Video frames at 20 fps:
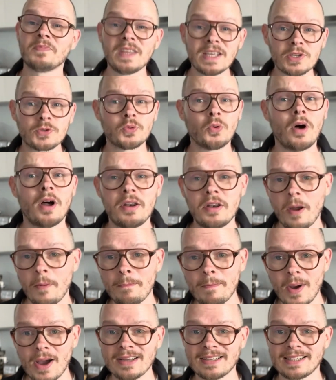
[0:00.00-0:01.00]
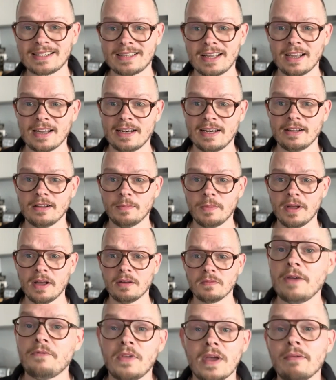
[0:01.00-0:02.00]
this one might sting a little bit.
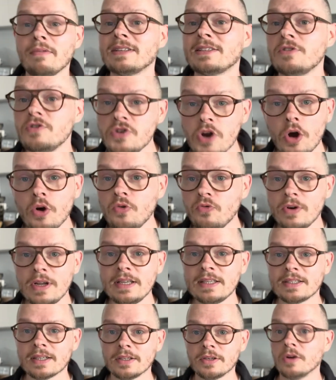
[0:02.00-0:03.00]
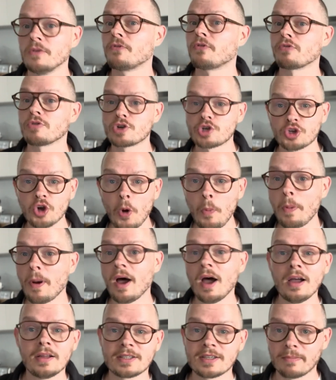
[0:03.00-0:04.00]
If there is no reason for a
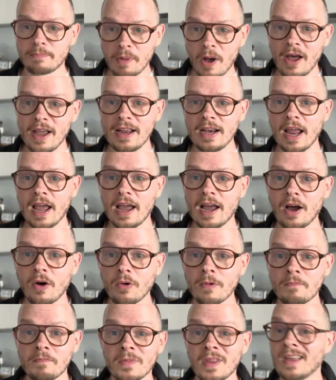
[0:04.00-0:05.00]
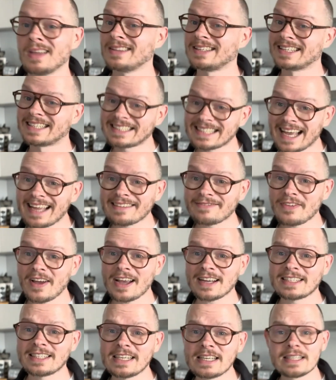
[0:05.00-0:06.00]
shopper to buy now, the sad
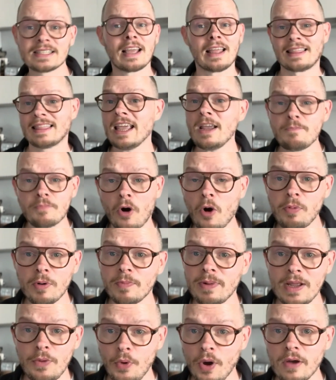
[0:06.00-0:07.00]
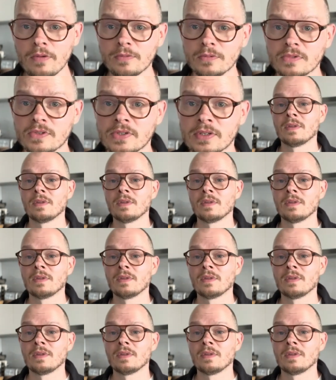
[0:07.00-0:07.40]
fact is they probably won't.